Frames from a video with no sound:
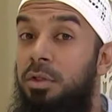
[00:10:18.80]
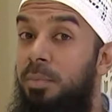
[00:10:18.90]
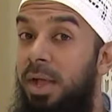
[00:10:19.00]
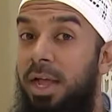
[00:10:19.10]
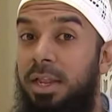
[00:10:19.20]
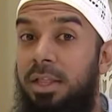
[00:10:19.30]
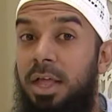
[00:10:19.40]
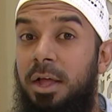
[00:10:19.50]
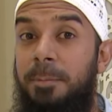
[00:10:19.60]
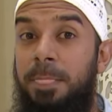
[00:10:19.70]

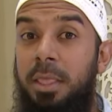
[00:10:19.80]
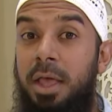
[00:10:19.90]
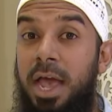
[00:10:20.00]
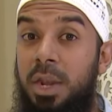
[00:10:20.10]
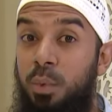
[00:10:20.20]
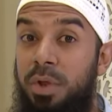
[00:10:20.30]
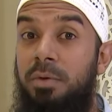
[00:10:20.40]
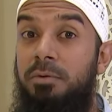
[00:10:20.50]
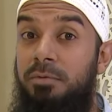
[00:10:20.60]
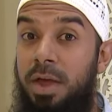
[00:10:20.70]
Subhanallah, and we
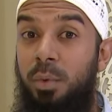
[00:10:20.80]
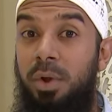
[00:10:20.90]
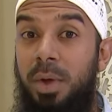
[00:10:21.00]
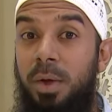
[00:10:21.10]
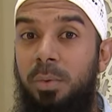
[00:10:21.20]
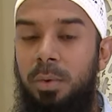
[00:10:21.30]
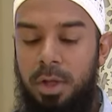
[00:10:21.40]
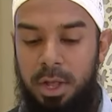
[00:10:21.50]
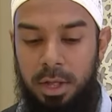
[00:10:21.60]
know very well,